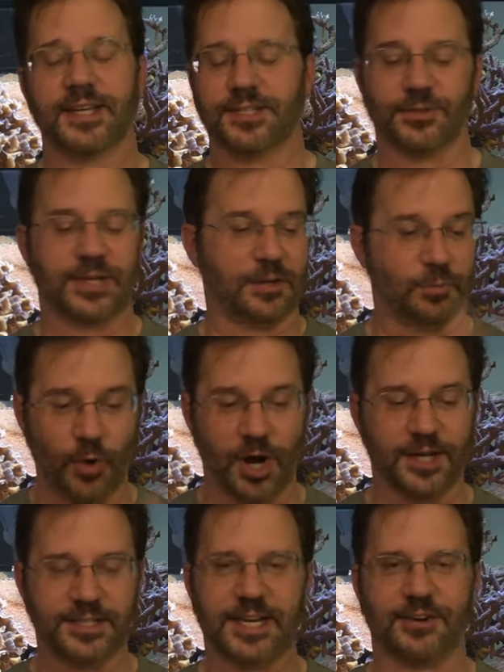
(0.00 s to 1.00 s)
You're allowed
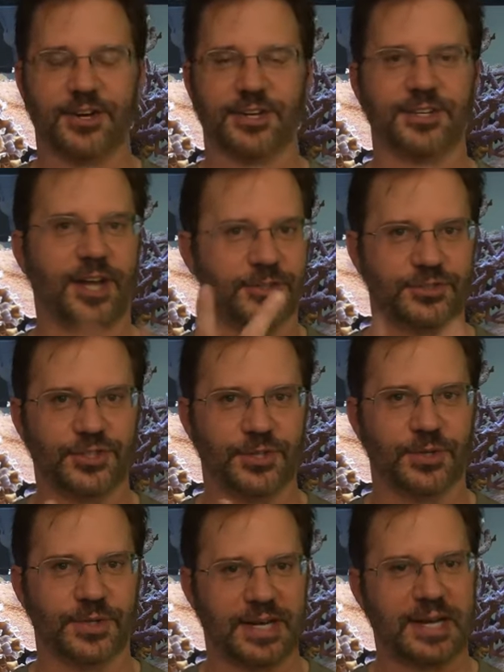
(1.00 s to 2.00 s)
one carry on, not
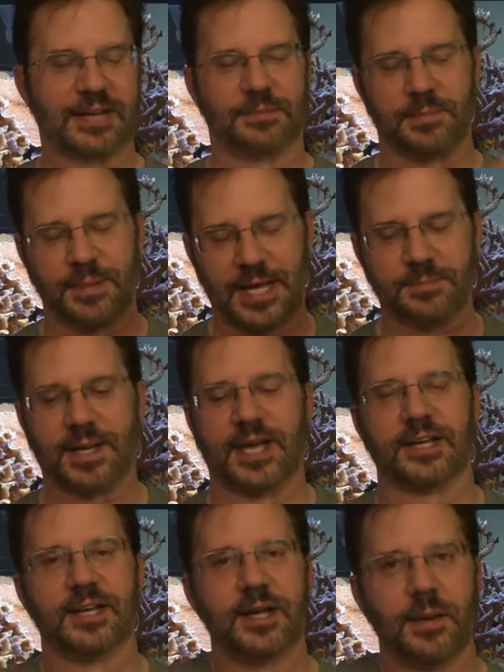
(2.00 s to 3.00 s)
two. And I had my
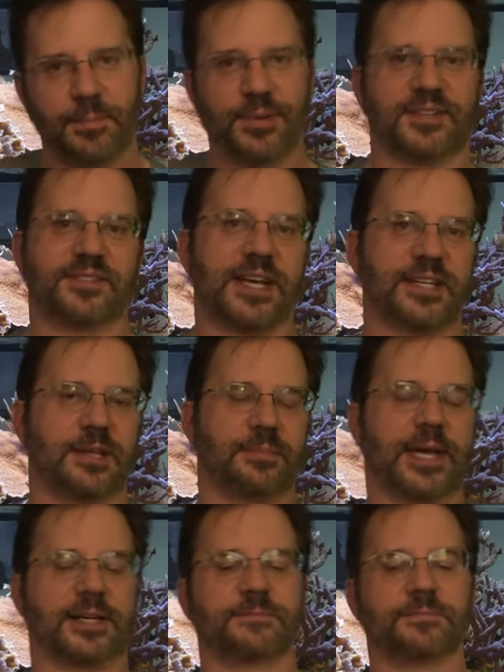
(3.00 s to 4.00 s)
backpack Plus, I had that
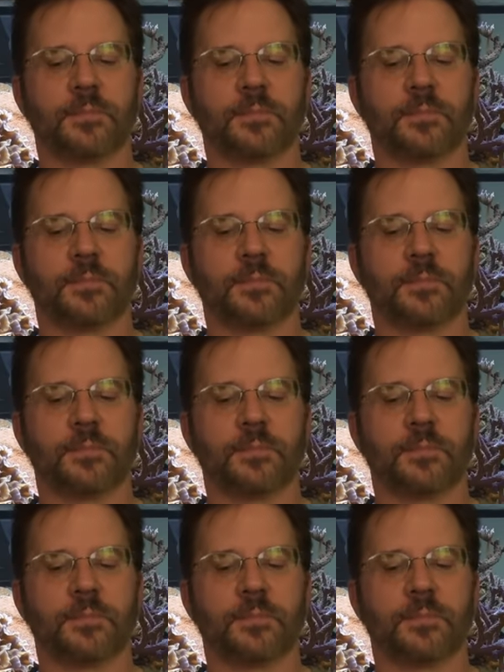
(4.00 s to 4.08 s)
bag.